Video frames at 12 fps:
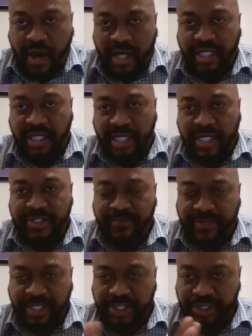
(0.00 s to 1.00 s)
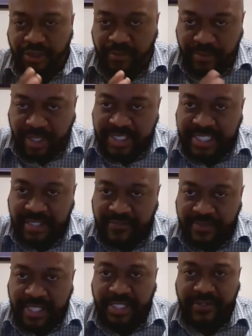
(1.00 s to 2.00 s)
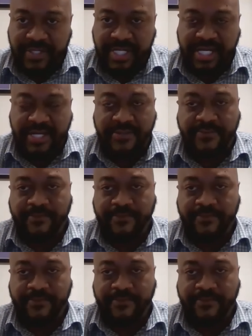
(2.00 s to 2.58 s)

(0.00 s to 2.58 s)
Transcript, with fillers: are. She loves you because you're multi-millionaire.